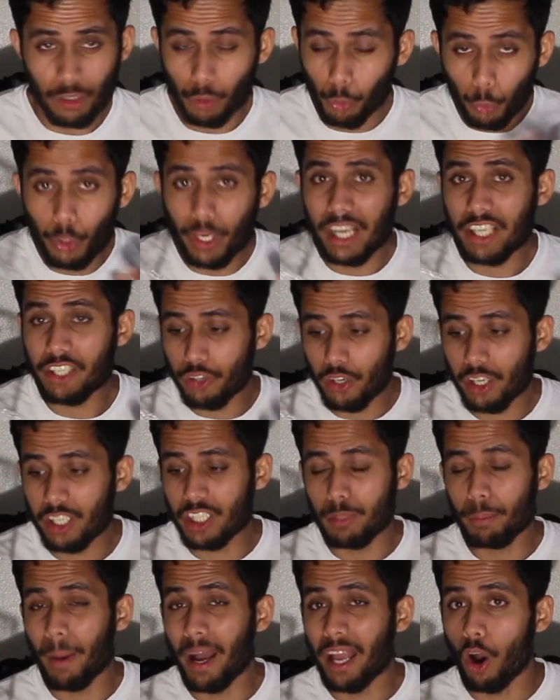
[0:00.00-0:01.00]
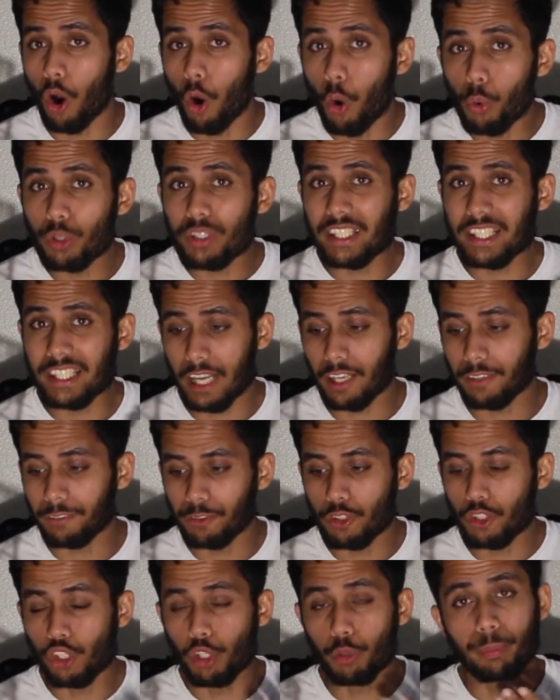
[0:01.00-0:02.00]
Would I trust my own cell
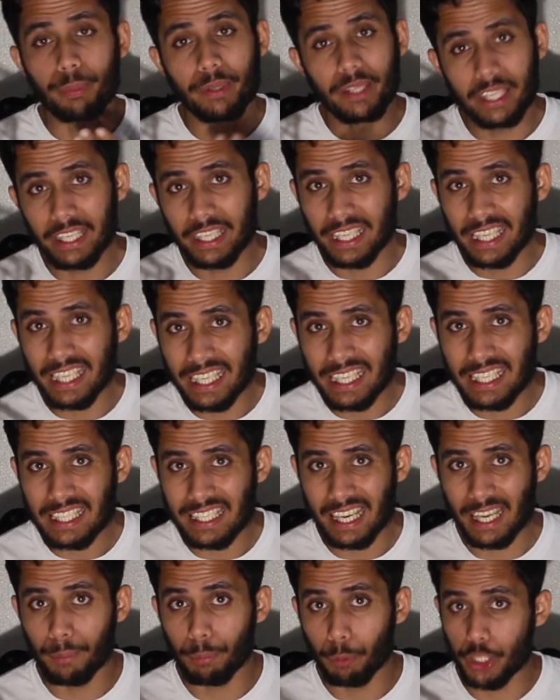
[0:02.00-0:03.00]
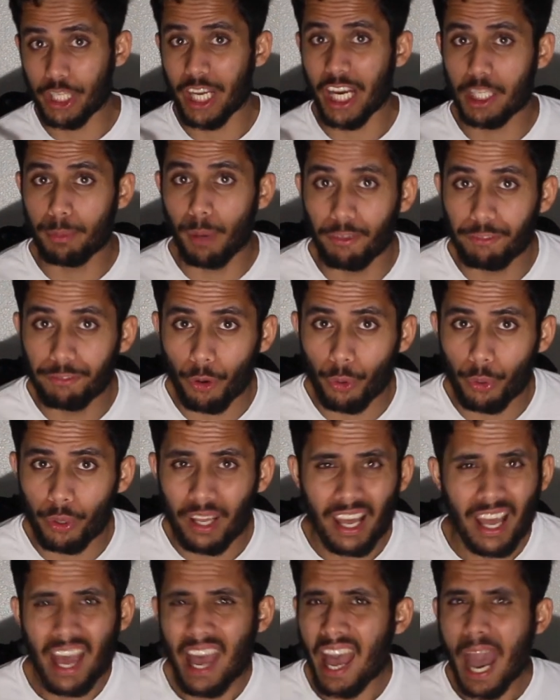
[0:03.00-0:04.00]
phone to be in it and protect my phone?